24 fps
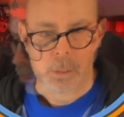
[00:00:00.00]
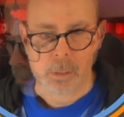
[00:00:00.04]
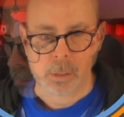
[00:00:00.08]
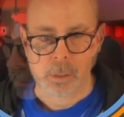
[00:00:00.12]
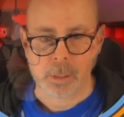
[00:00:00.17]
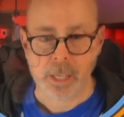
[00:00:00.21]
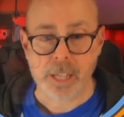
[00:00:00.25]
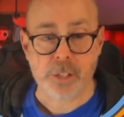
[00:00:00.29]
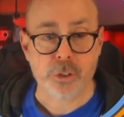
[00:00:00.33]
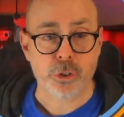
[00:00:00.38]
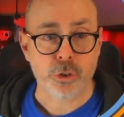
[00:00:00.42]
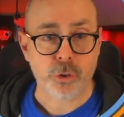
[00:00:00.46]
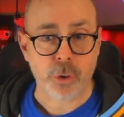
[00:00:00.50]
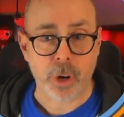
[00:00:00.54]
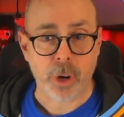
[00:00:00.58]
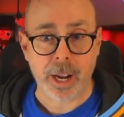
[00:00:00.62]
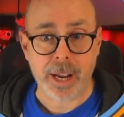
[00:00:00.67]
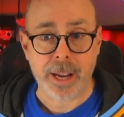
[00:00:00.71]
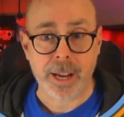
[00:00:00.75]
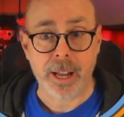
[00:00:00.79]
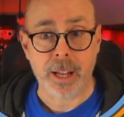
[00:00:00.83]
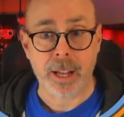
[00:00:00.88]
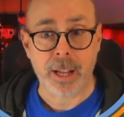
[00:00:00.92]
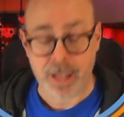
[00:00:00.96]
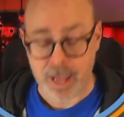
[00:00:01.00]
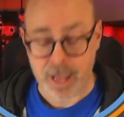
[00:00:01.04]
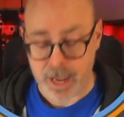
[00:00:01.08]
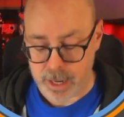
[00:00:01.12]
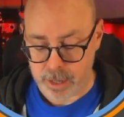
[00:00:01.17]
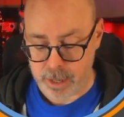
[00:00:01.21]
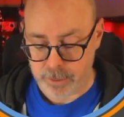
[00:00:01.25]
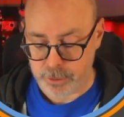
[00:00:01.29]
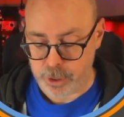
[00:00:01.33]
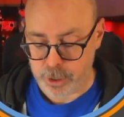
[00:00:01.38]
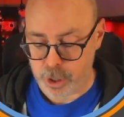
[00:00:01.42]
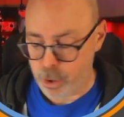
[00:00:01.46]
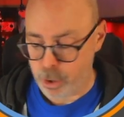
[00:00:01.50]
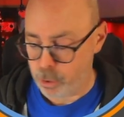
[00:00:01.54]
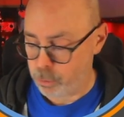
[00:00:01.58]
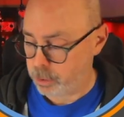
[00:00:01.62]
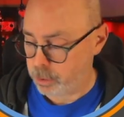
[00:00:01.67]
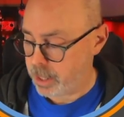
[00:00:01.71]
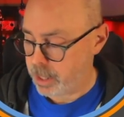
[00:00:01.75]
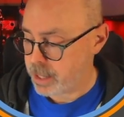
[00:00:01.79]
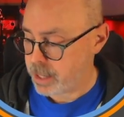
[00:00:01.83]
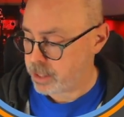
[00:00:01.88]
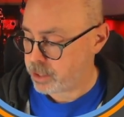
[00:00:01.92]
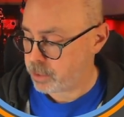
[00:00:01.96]
Let's try a line of code.
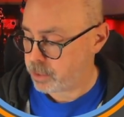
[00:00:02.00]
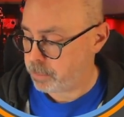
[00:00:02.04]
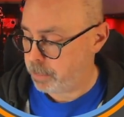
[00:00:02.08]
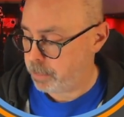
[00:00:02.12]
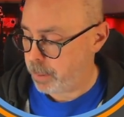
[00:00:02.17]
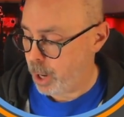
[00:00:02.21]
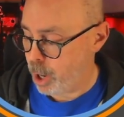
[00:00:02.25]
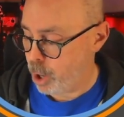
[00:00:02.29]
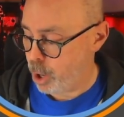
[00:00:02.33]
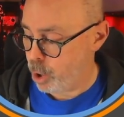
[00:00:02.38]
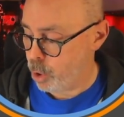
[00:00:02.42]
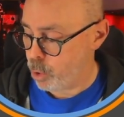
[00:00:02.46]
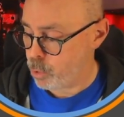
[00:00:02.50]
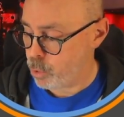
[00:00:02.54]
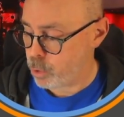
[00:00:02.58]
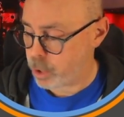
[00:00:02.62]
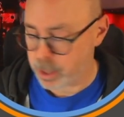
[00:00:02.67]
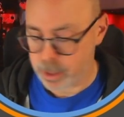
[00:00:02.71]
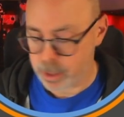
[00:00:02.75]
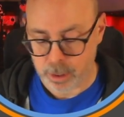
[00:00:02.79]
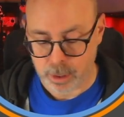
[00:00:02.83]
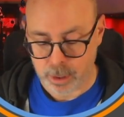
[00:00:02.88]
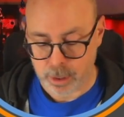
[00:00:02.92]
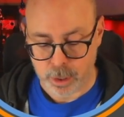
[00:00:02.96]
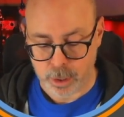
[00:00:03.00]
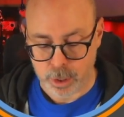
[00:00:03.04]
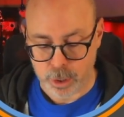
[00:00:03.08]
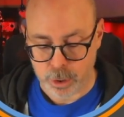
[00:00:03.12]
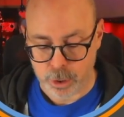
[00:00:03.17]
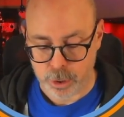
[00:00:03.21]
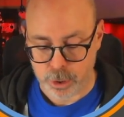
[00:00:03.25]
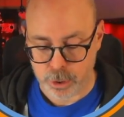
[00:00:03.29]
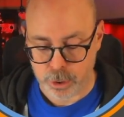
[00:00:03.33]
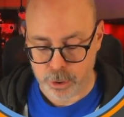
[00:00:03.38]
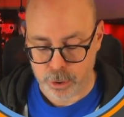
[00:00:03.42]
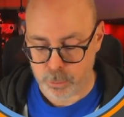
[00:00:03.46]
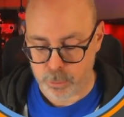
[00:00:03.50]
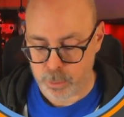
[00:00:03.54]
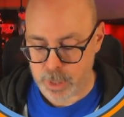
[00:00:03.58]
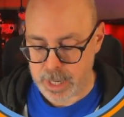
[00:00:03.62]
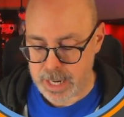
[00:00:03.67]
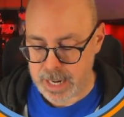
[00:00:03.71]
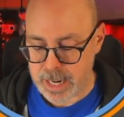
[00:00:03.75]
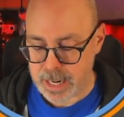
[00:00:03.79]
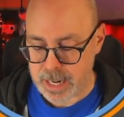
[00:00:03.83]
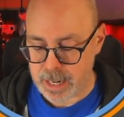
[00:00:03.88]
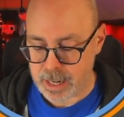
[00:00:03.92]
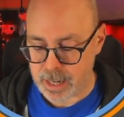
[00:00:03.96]
Let's poke
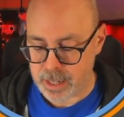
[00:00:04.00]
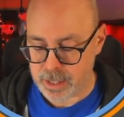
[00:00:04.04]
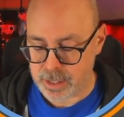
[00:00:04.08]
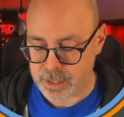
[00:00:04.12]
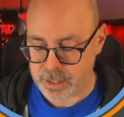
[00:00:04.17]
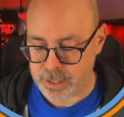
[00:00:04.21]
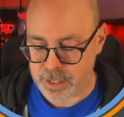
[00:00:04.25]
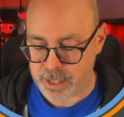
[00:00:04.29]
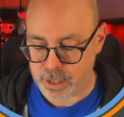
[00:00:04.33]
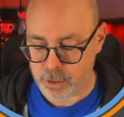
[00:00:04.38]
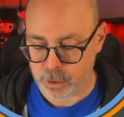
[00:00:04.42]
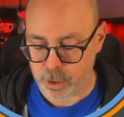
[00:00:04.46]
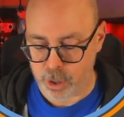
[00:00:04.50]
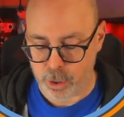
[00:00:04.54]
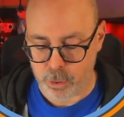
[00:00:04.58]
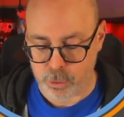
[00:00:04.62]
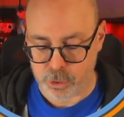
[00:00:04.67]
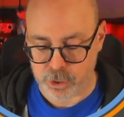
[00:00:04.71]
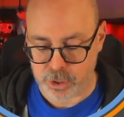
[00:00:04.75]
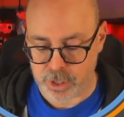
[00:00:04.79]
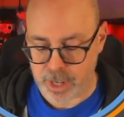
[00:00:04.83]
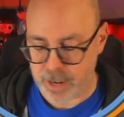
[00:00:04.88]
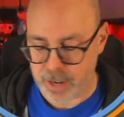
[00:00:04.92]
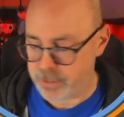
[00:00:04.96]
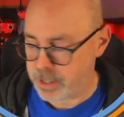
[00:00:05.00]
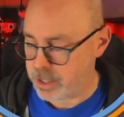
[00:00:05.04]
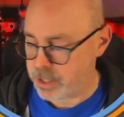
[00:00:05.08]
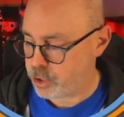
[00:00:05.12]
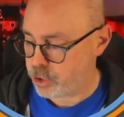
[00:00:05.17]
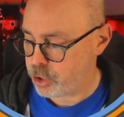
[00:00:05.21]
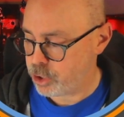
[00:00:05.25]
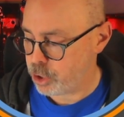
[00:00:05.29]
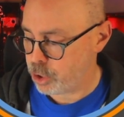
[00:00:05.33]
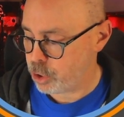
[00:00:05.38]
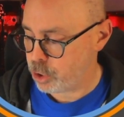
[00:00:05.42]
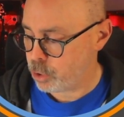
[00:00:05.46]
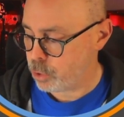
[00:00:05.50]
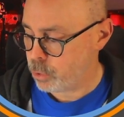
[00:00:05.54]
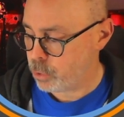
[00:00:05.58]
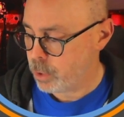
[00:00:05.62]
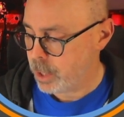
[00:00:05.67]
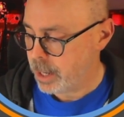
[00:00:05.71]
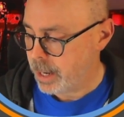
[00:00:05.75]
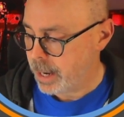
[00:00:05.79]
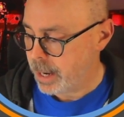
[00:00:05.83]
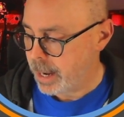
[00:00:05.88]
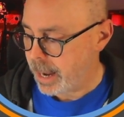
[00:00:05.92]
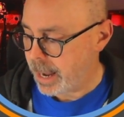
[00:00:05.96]
3072
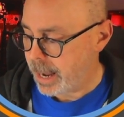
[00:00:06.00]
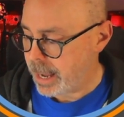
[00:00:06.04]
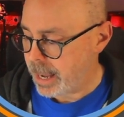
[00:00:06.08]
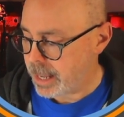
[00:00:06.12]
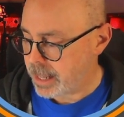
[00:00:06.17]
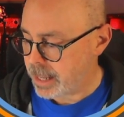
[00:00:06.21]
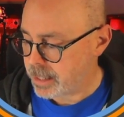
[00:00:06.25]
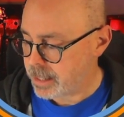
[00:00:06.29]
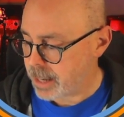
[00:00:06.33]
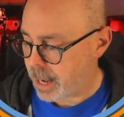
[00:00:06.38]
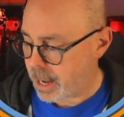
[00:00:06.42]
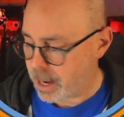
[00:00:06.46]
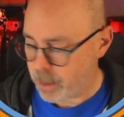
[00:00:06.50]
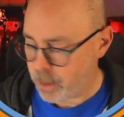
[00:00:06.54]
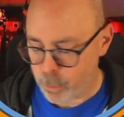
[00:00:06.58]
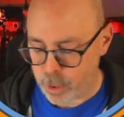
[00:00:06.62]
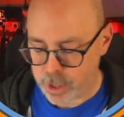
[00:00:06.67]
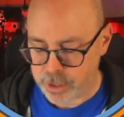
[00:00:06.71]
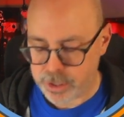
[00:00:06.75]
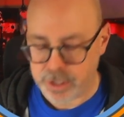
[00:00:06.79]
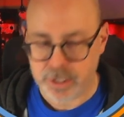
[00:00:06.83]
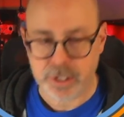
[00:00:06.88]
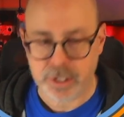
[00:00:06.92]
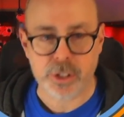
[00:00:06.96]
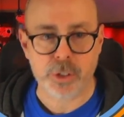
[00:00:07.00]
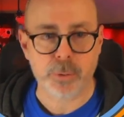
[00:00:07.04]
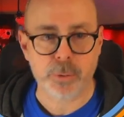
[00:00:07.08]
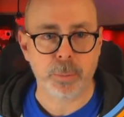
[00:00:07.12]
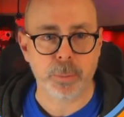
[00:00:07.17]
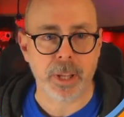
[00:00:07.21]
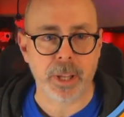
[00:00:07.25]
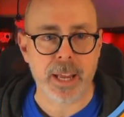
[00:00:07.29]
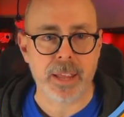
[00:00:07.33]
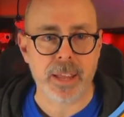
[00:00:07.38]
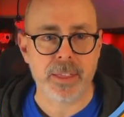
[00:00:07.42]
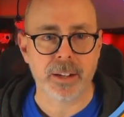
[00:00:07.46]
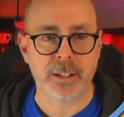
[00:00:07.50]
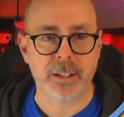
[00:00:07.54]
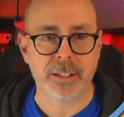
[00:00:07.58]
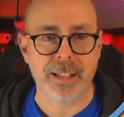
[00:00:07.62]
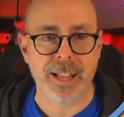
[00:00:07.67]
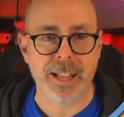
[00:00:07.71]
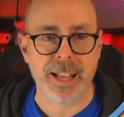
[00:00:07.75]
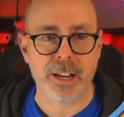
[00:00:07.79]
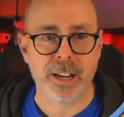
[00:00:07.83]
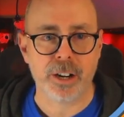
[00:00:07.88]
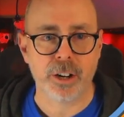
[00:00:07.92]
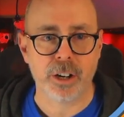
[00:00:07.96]
and I want to display the
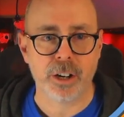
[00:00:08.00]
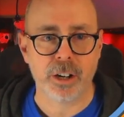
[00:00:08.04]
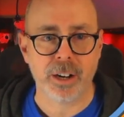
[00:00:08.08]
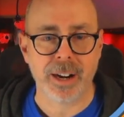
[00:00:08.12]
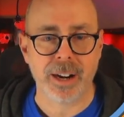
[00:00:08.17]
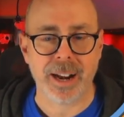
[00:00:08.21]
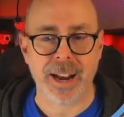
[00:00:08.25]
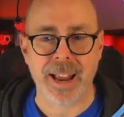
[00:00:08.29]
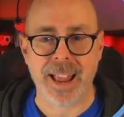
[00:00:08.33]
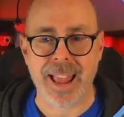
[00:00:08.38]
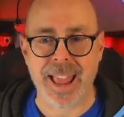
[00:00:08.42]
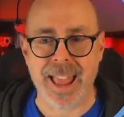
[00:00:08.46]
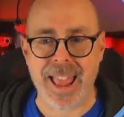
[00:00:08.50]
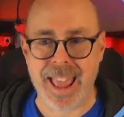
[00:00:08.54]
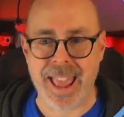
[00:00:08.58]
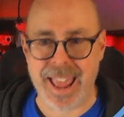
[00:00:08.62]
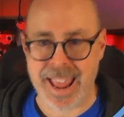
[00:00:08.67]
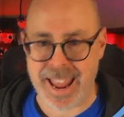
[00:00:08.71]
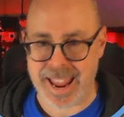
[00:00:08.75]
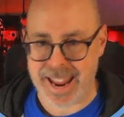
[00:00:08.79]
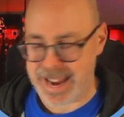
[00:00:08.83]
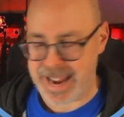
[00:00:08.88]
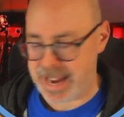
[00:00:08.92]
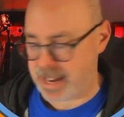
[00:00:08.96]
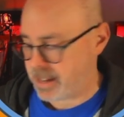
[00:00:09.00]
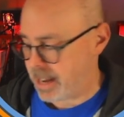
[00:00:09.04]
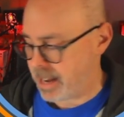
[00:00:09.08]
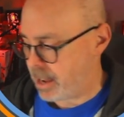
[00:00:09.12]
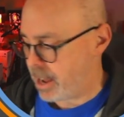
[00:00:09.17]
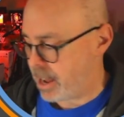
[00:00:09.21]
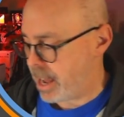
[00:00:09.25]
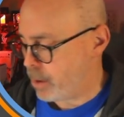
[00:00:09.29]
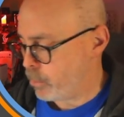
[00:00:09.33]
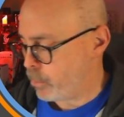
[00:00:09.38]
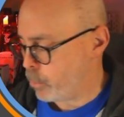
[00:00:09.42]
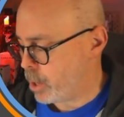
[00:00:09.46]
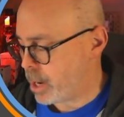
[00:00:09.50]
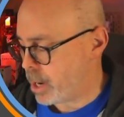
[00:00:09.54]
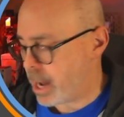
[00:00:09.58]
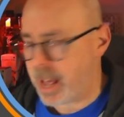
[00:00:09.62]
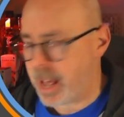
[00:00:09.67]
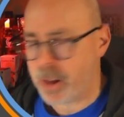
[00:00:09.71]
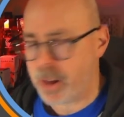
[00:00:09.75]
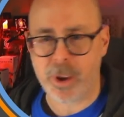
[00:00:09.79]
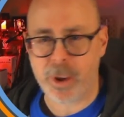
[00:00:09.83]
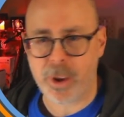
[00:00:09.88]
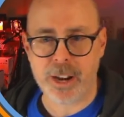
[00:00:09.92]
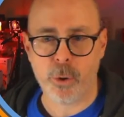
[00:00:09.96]
letter A. Now, how, what,
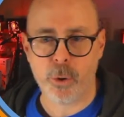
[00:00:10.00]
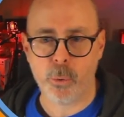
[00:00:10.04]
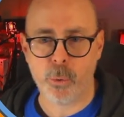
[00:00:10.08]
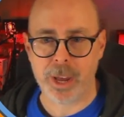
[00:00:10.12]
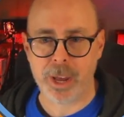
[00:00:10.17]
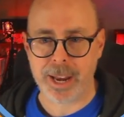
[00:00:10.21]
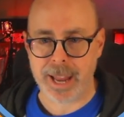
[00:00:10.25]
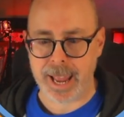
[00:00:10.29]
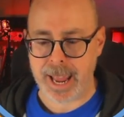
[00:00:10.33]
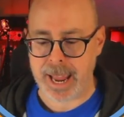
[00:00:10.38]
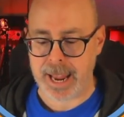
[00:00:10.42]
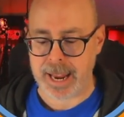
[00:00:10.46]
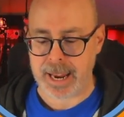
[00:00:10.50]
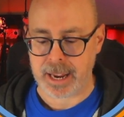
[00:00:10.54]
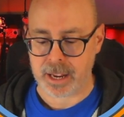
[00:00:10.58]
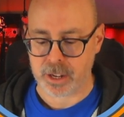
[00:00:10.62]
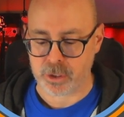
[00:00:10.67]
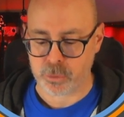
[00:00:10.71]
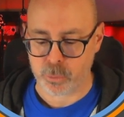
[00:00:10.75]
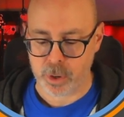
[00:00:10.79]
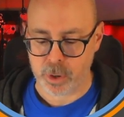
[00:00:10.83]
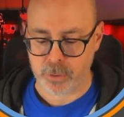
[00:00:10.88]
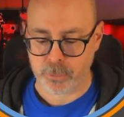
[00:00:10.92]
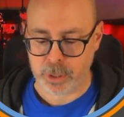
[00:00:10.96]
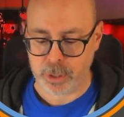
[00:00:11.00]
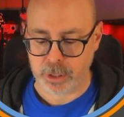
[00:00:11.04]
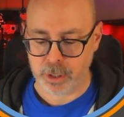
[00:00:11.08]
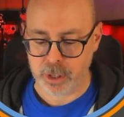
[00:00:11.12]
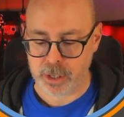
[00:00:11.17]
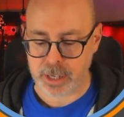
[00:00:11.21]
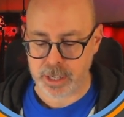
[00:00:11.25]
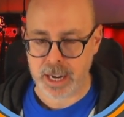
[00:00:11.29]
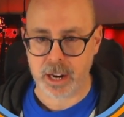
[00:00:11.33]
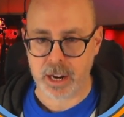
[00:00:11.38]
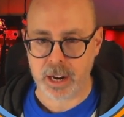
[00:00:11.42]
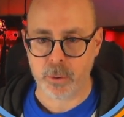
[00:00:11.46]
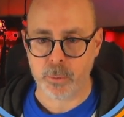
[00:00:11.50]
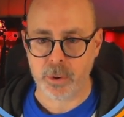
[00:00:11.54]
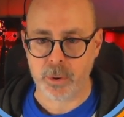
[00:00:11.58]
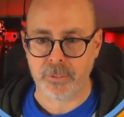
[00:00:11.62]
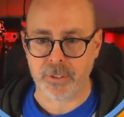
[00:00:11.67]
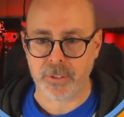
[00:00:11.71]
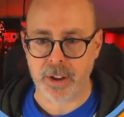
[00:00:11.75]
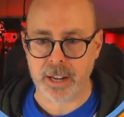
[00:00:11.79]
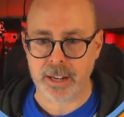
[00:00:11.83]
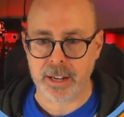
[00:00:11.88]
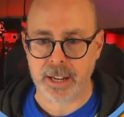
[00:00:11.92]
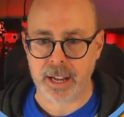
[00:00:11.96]
how do I know what A is? Well, if we look here, we
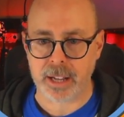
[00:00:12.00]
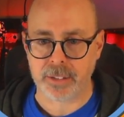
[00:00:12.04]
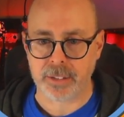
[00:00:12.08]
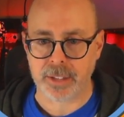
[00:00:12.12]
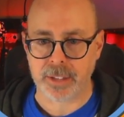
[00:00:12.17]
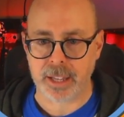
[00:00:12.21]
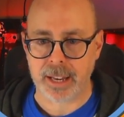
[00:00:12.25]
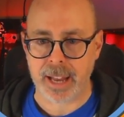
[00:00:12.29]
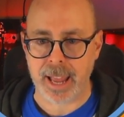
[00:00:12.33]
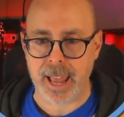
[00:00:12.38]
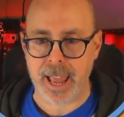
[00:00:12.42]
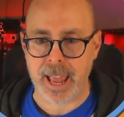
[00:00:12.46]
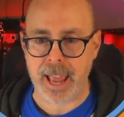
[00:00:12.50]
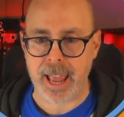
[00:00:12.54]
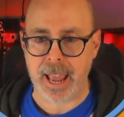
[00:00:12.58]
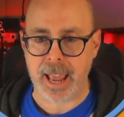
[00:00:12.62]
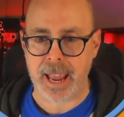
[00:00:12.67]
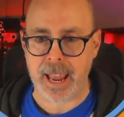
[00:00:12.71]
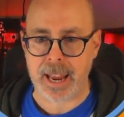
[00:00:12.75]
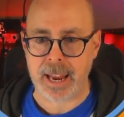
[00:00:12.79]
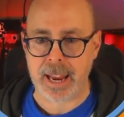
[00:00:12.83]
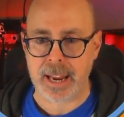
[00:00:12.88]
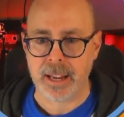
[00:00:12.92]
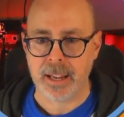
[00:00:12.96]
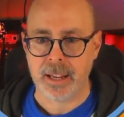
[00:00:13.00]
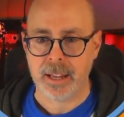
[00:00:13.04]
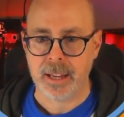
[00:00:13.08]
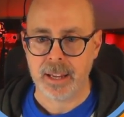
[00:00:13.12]
find out that A